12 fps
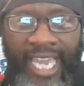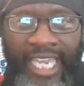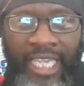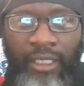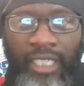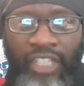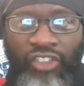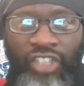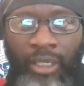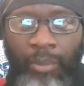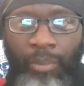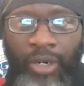hanging,
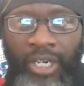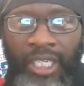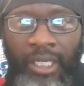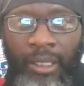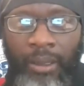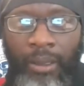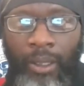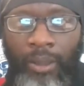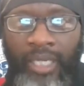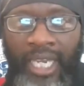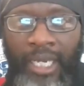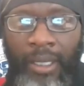lynching, burning,
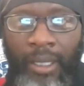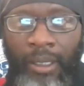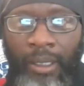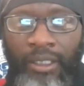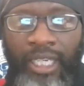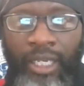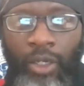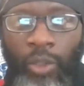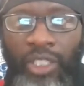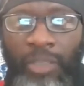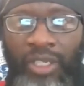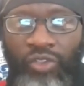okay? They're going to be